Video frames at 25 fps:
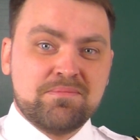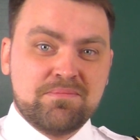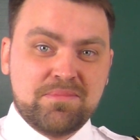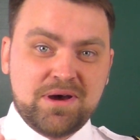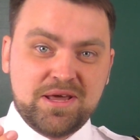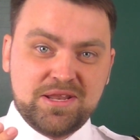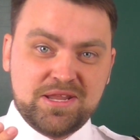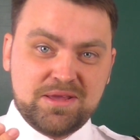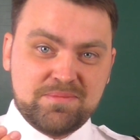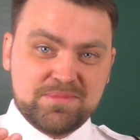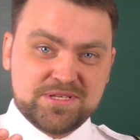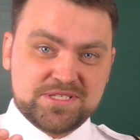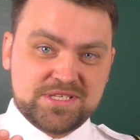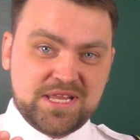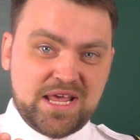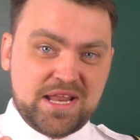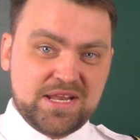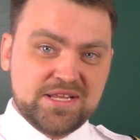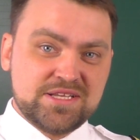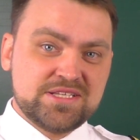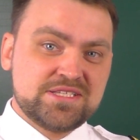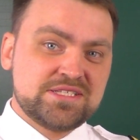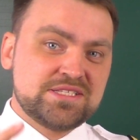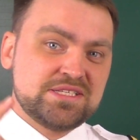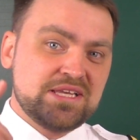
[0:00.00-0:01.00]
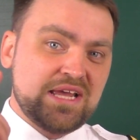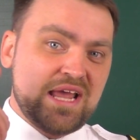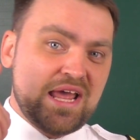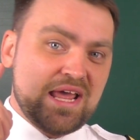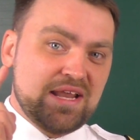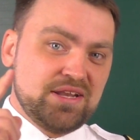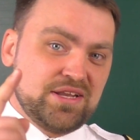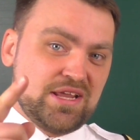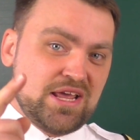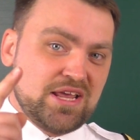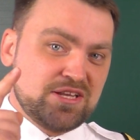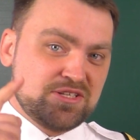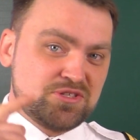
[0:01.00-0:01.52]
My name is Dennis,
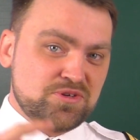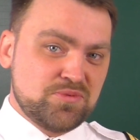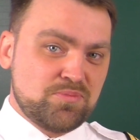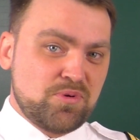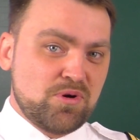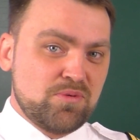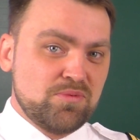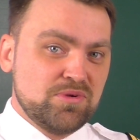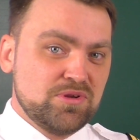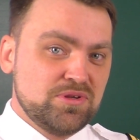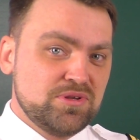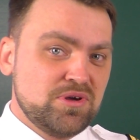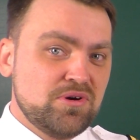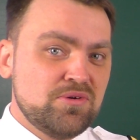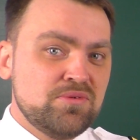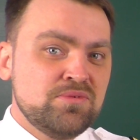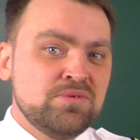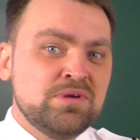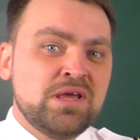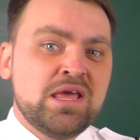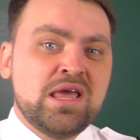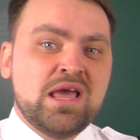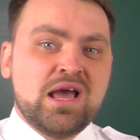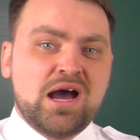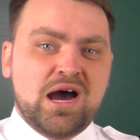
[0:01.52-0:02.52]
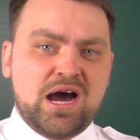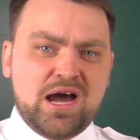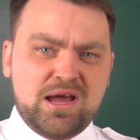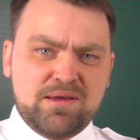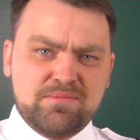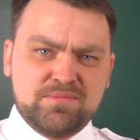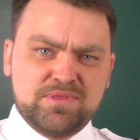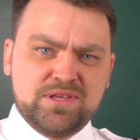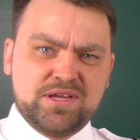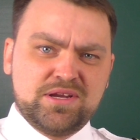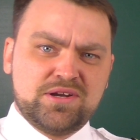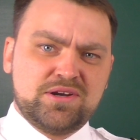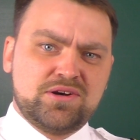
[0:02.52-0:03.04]
and as you probably know,
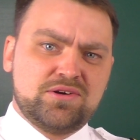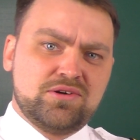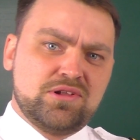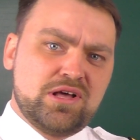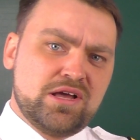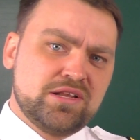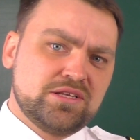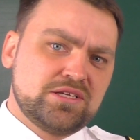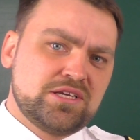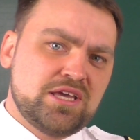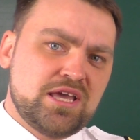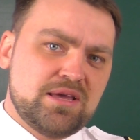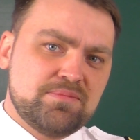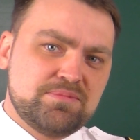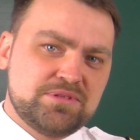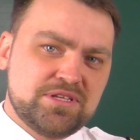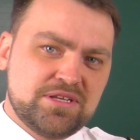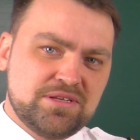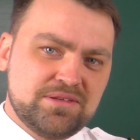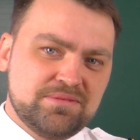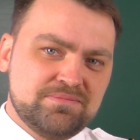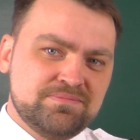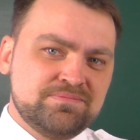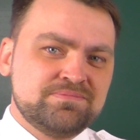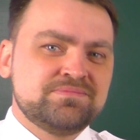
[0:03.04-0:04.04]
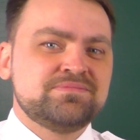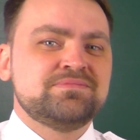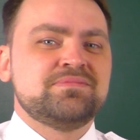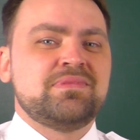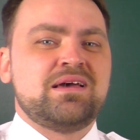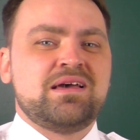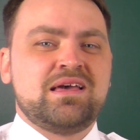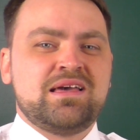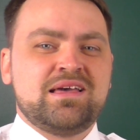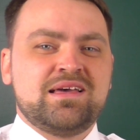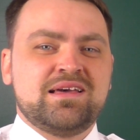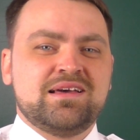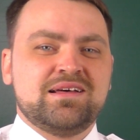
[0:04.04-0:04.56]
I'm the airline captain.
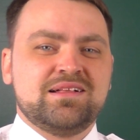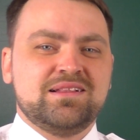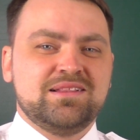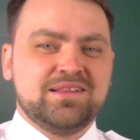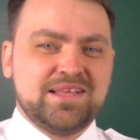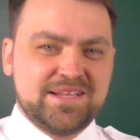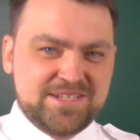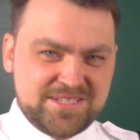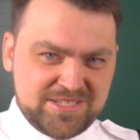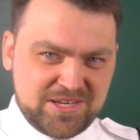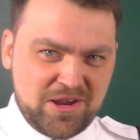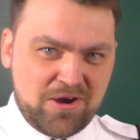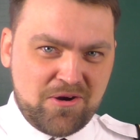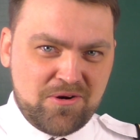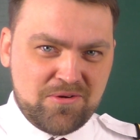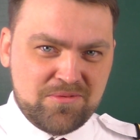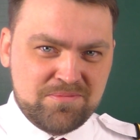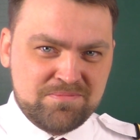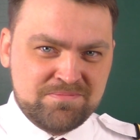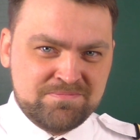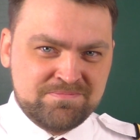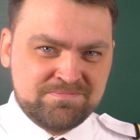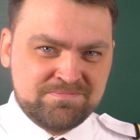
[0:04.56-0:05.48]
Let's go.